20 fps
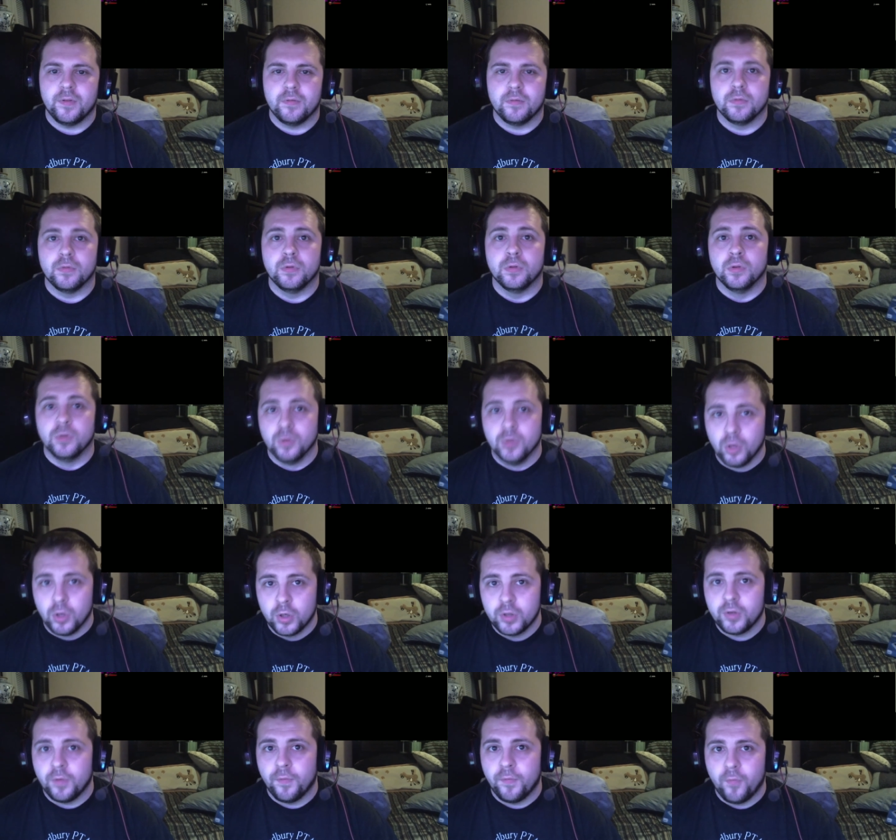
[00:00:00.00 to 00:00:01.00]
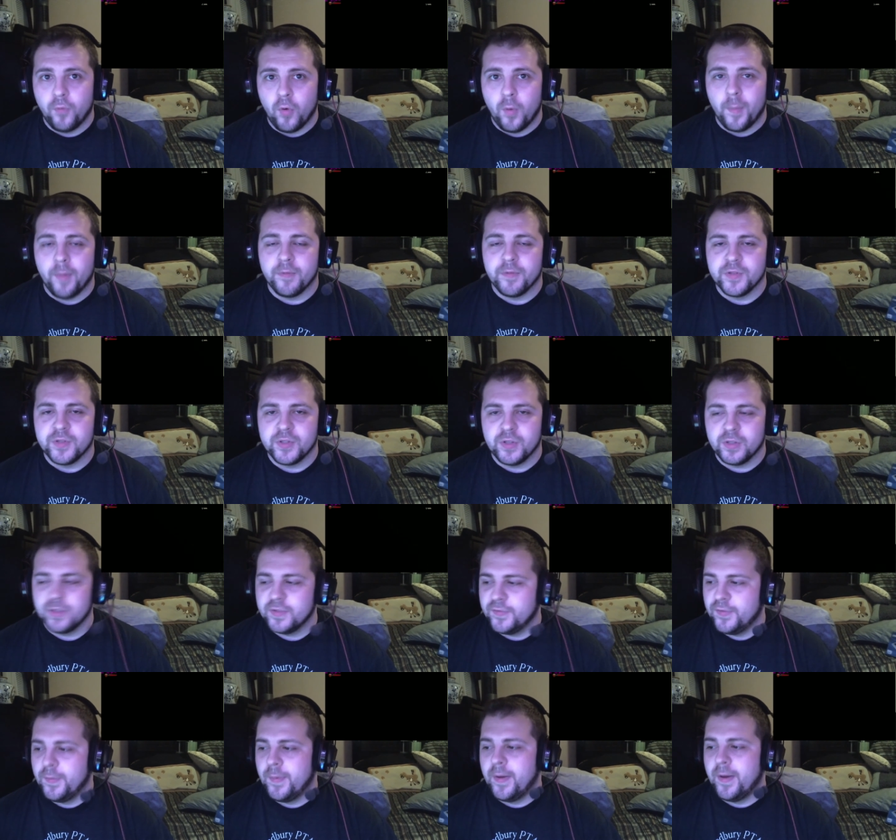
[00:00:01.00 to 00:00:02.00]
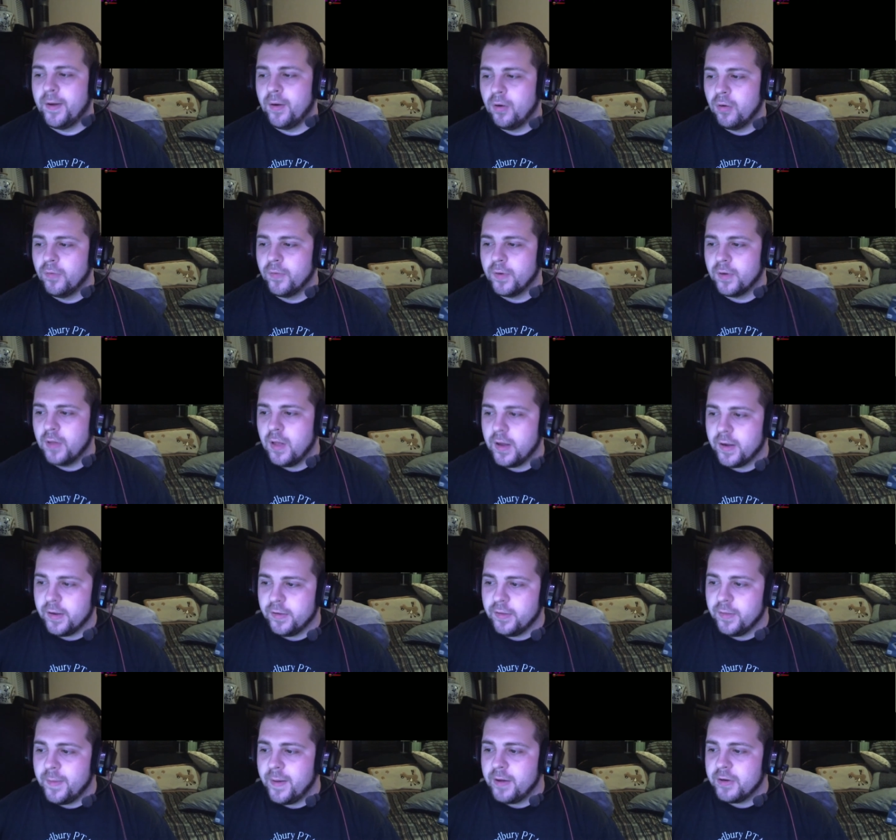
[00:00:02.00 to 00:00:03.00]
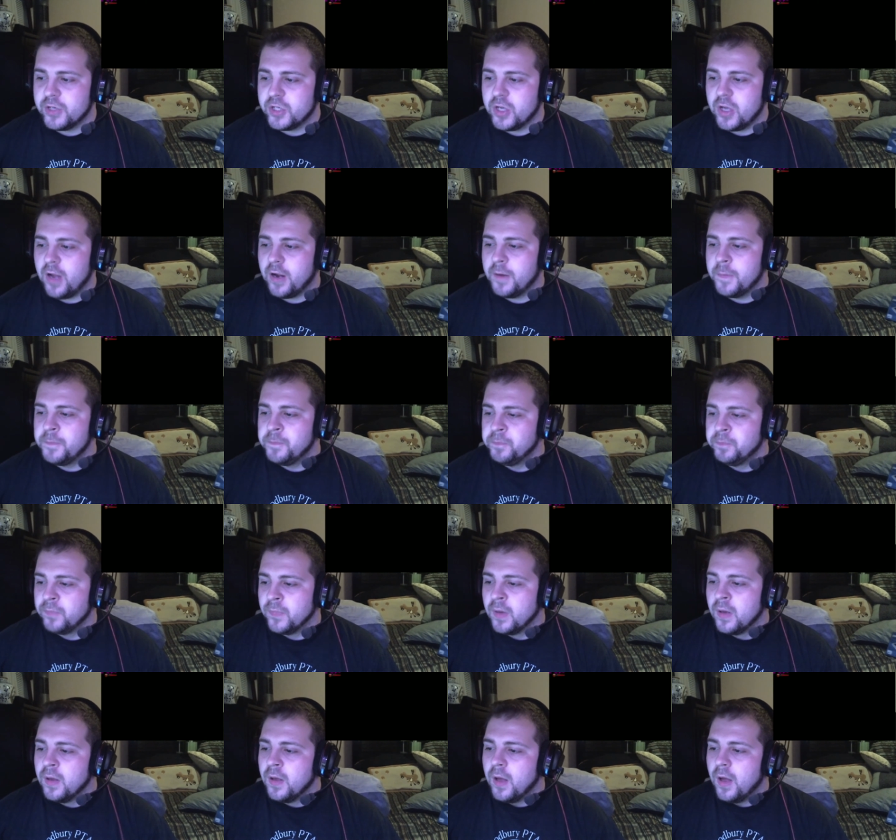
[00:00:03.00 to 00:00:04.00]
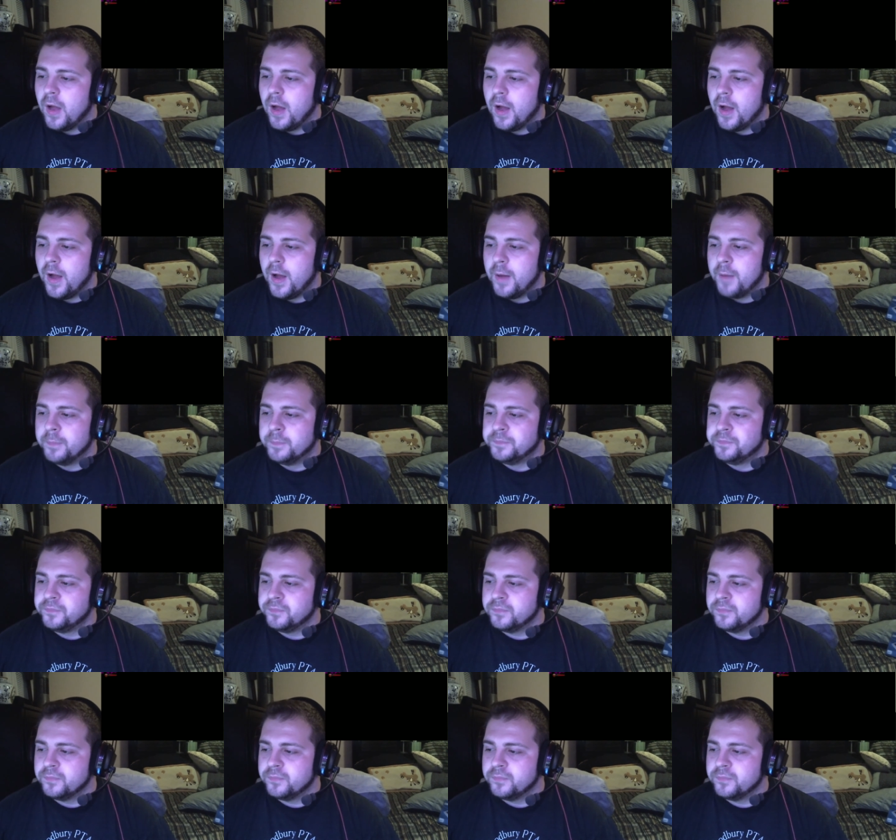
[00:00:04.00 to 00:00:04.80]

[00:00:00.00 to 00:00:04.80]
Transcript: looked for my results for my overclocking on the Bioshock. Um,